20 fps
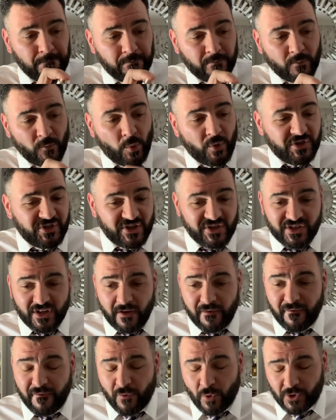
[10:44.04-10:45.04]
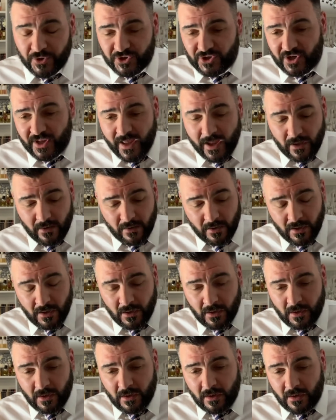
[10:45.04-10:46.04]
which is unfortunate
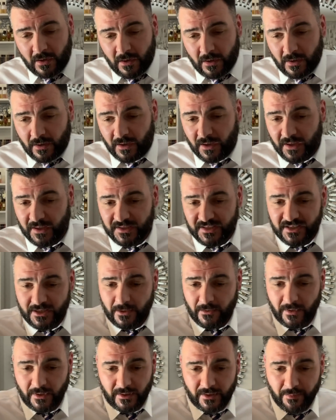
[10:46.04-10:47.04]
considering